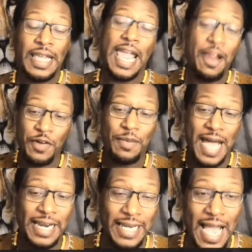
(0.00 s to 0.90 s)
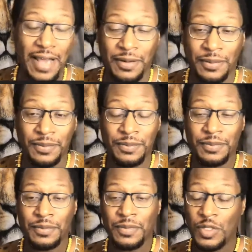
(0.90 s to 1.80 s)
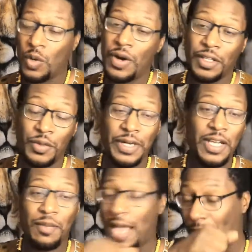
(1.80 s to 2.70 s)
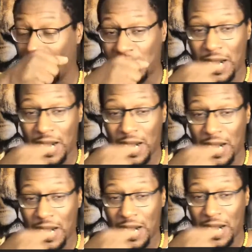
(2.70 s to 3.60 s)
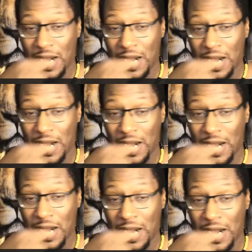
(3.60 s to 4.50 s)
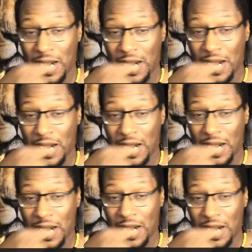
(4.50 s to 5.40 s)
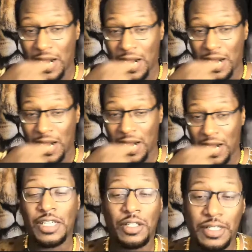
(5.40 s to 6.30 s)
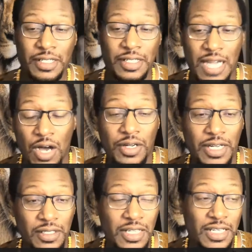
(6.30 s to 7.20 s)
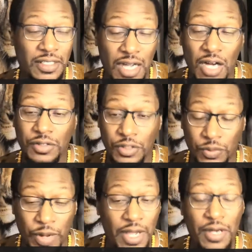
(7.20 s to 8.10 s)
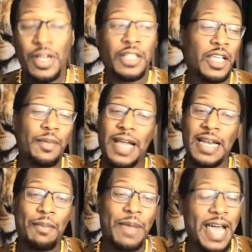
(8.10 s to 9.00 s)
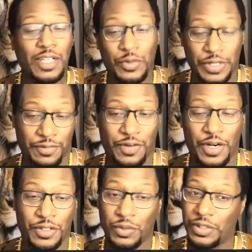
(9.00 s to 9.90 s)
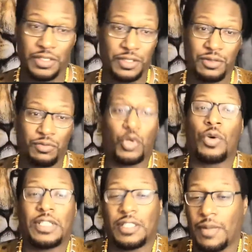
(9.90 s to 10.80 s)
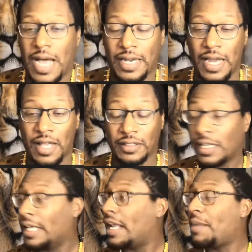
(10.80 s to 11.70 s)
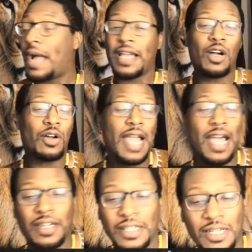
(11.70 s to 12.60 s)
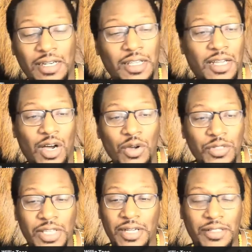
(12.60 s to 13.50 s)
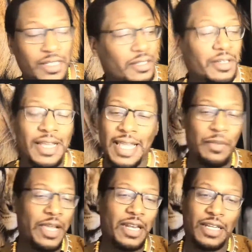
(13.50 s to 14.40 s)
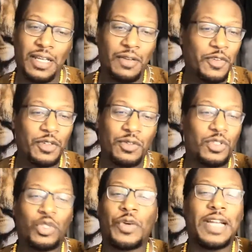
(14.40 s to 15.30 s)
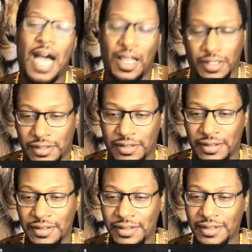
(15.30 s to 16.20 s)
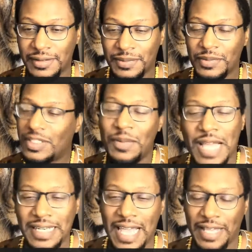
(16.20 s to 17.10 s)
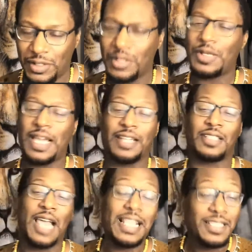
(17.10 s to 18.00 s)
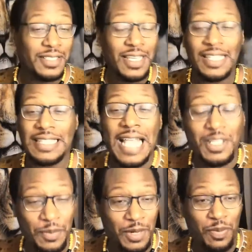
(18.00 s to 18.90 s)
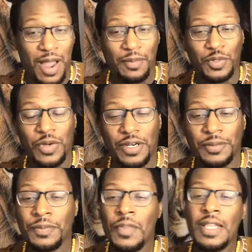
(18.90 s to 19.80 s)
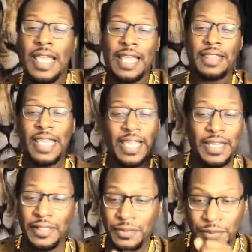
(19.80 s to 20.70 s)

everybody got them. So where 3M might be charged, the hospitals might have to buy the 3M one. They still looking to cut costs as well. So they might not buy the 3M version, which is $20-some-odd. They might go down and get another wholesale deal and be able to get them for $3, something like that. You see what I'm saying? So that's a big problem as well. And then